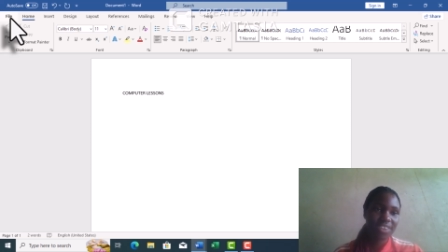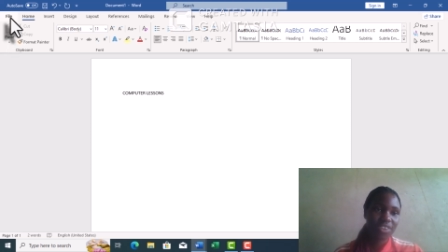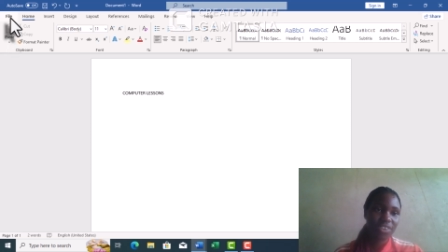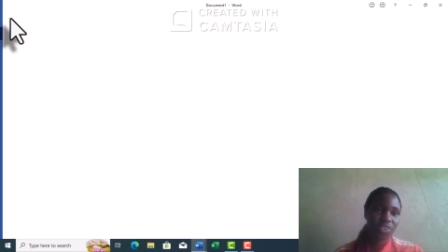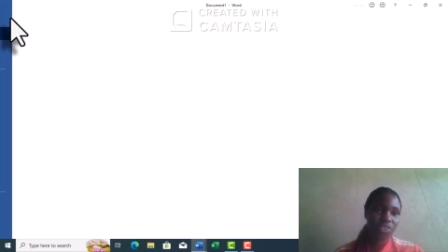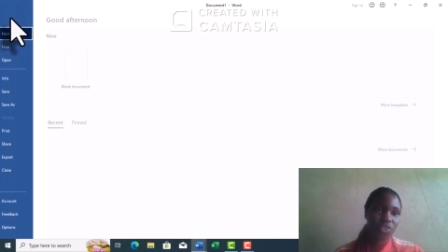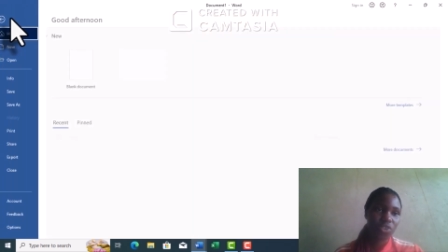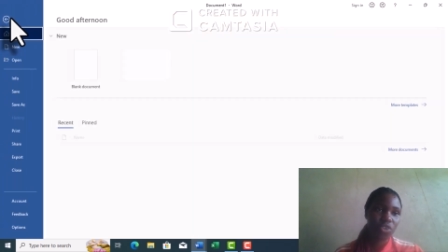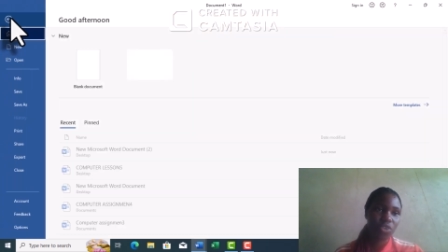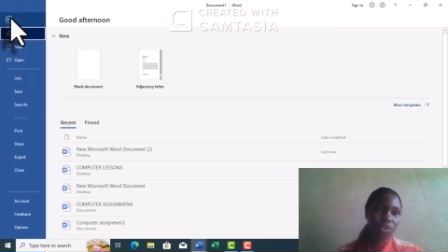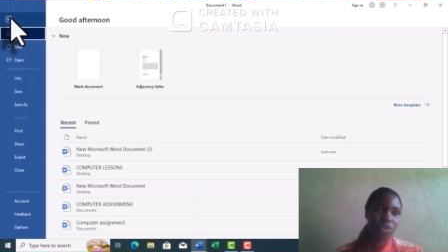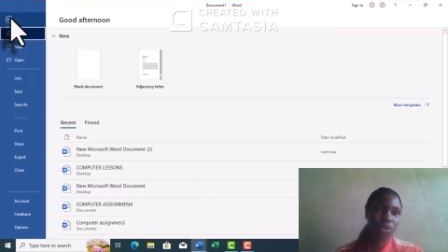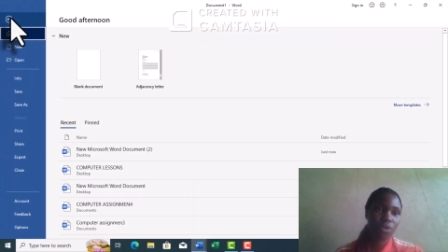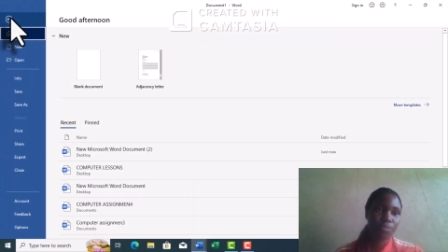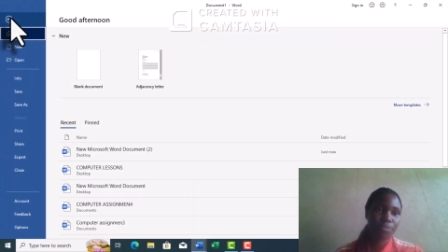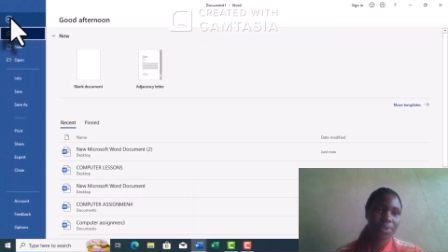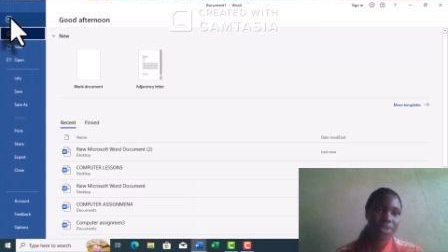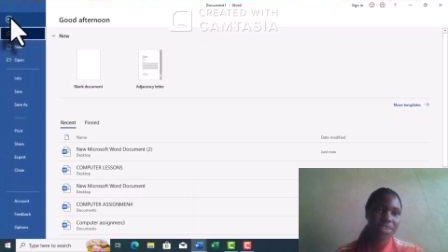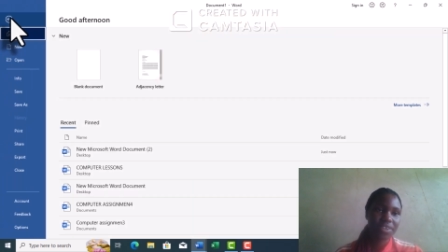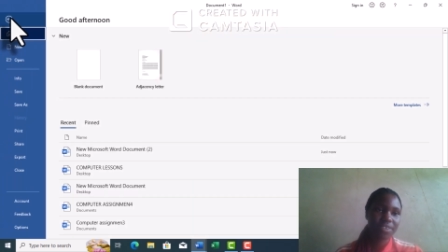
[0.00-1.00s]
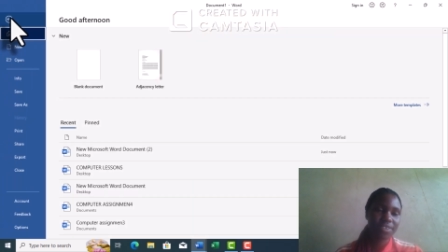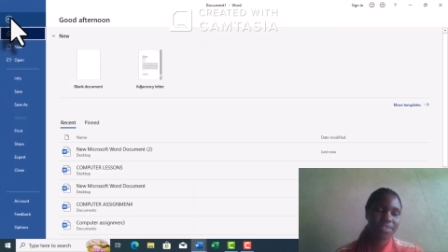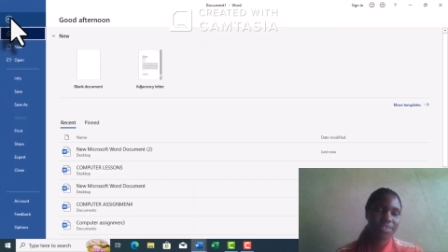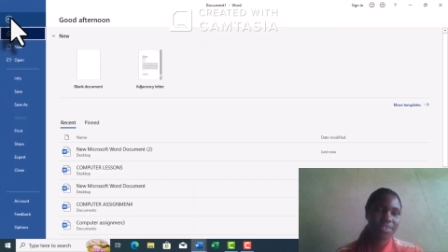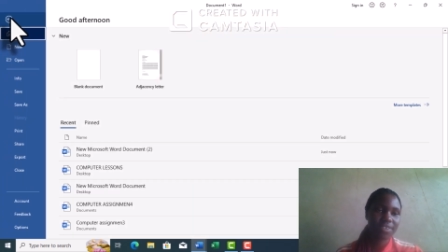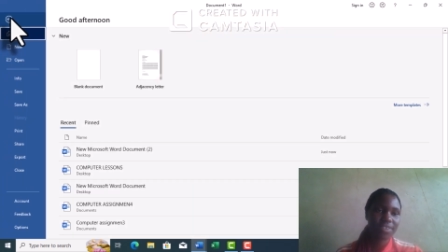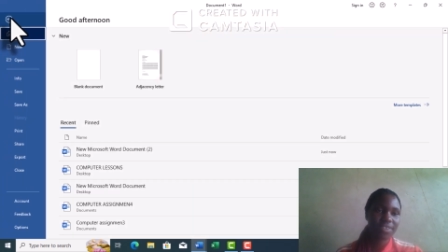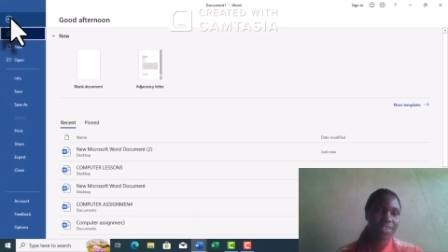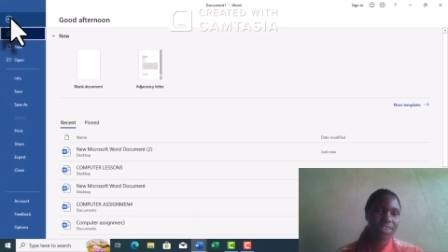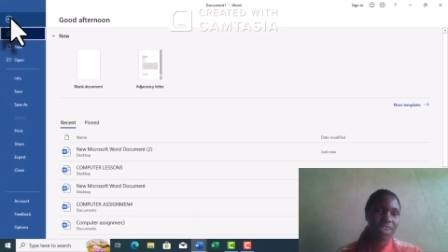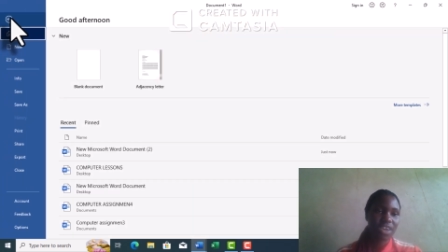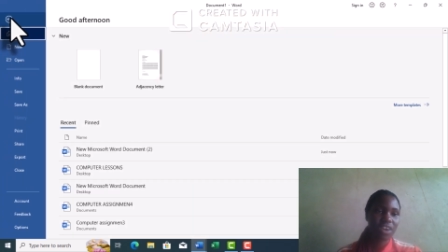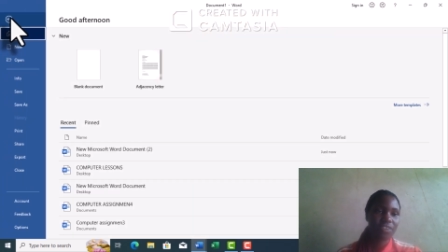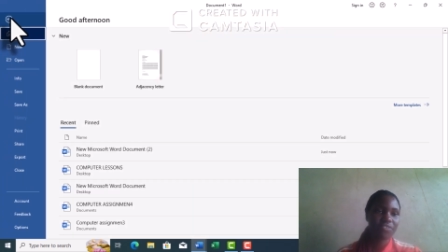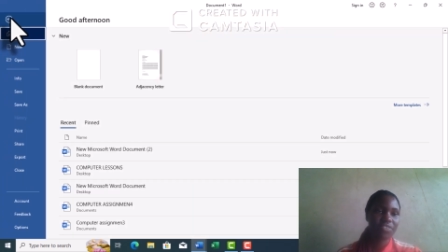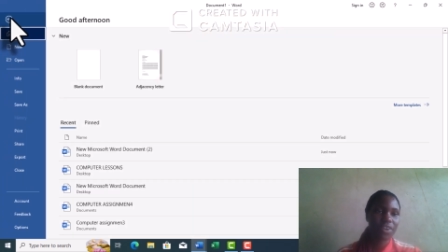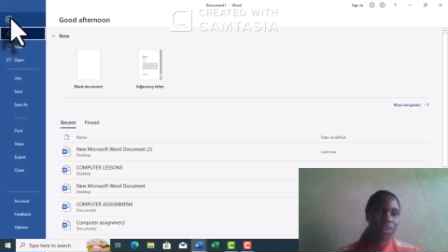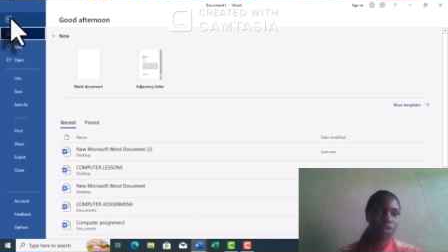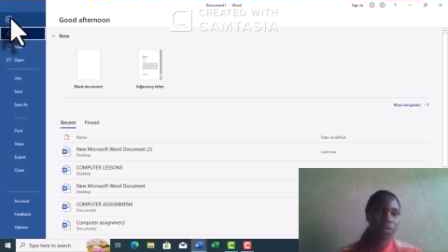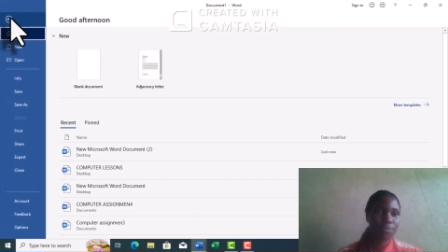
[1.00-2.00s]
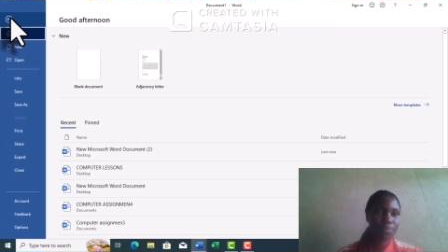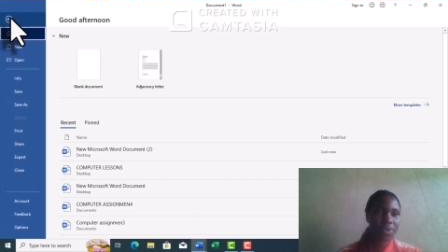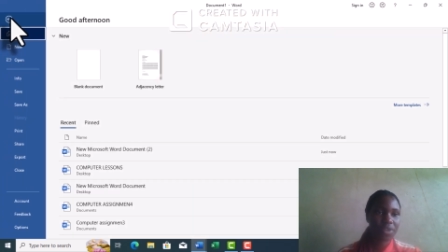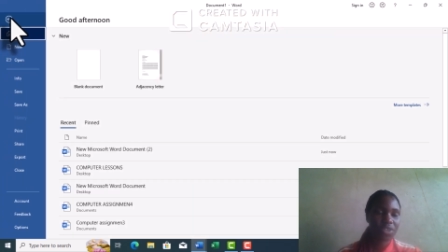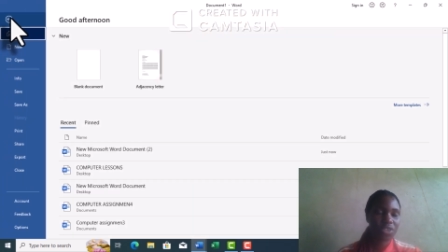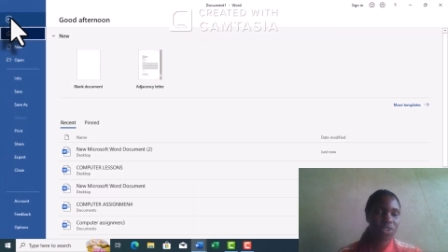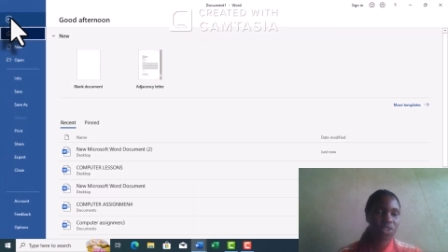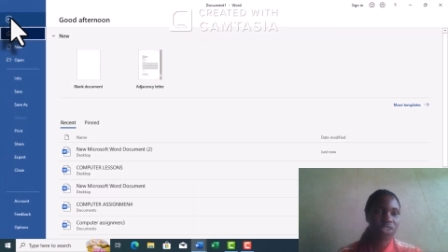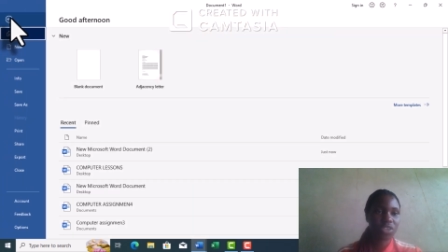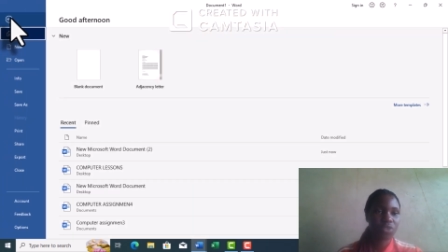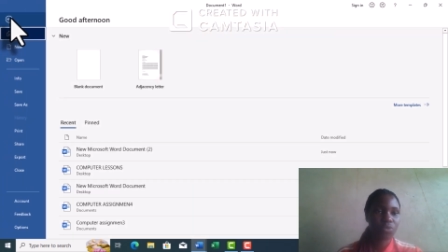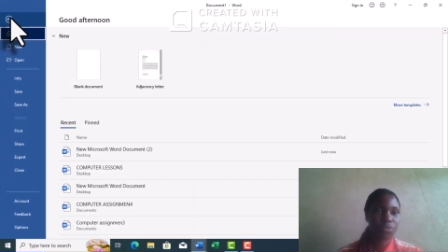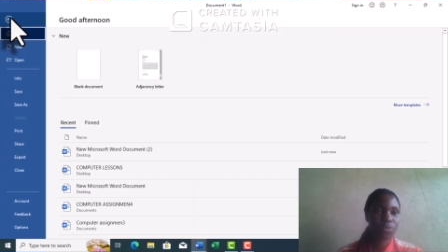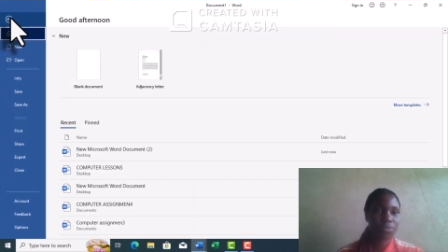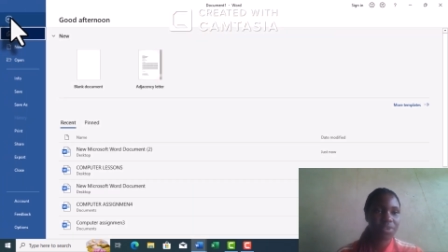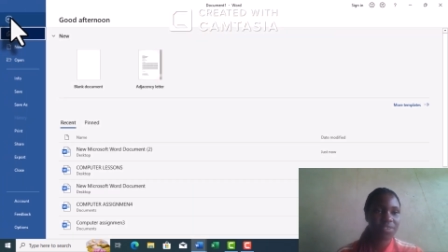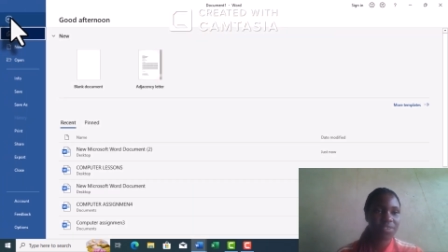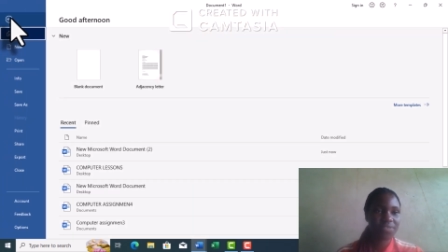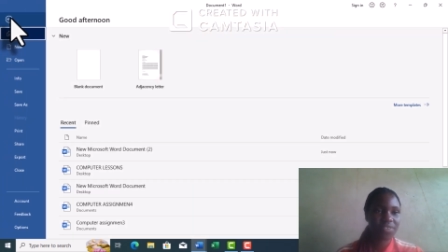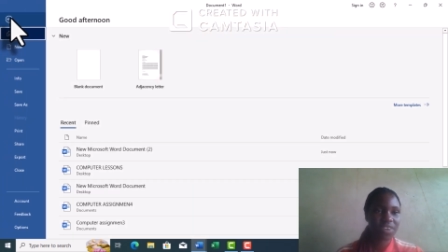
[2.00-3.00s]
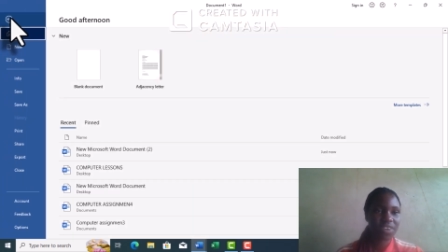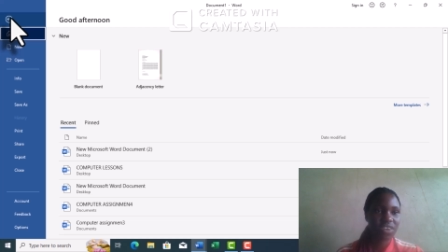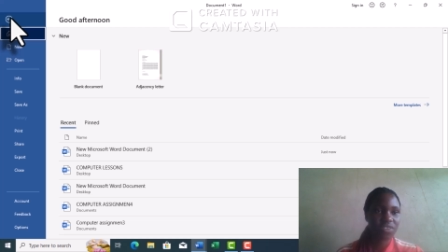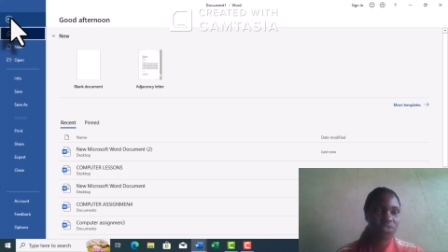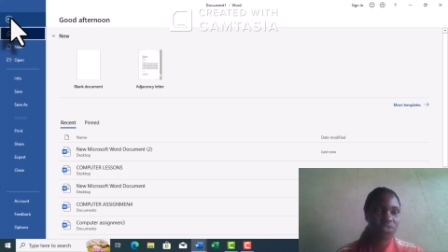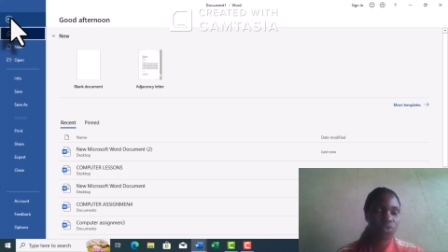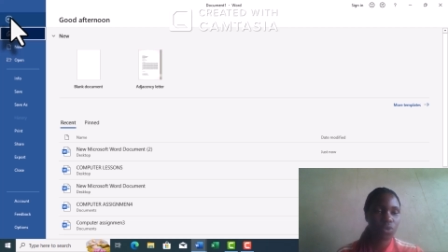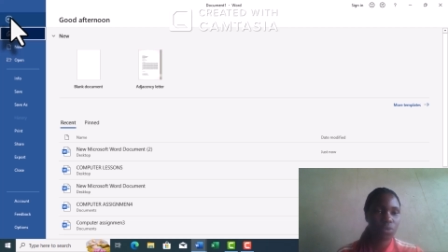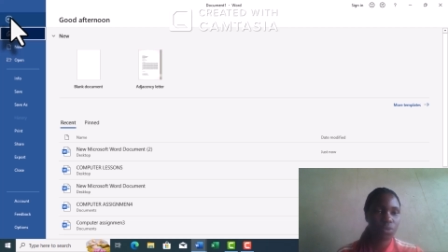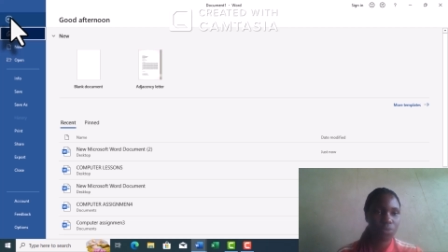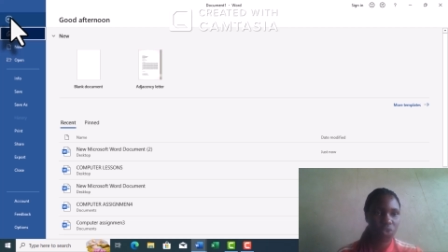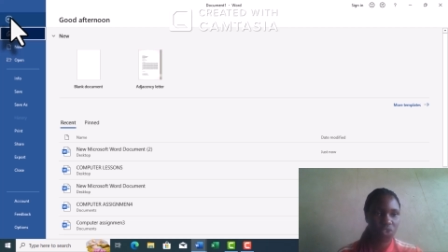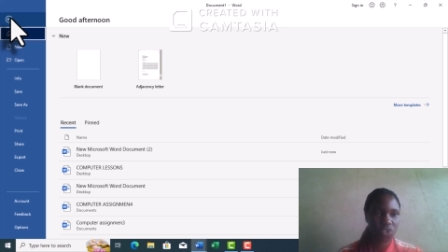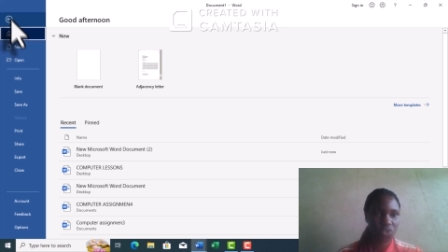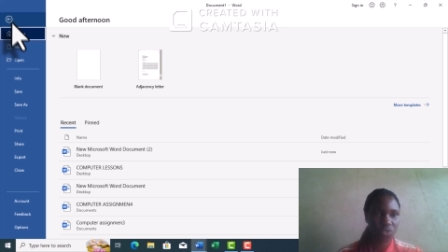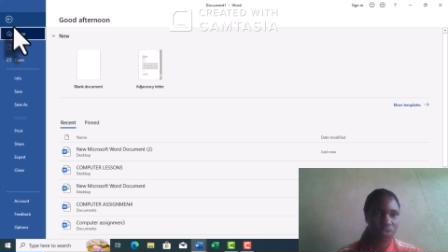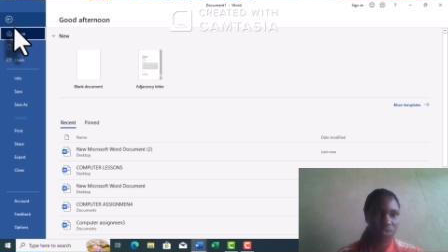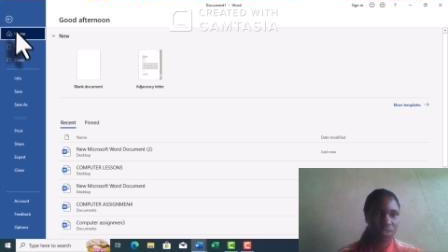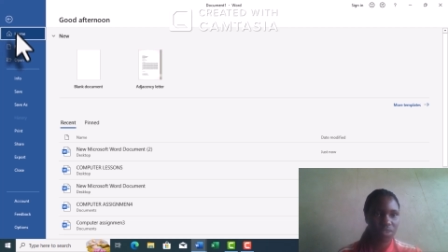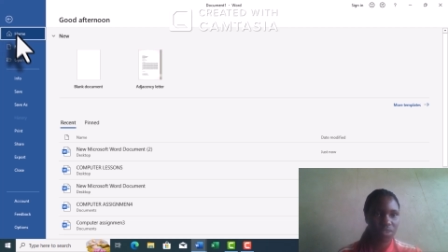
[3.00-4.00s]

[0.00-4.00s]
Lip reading: he opened. After opening, it will bring for us option.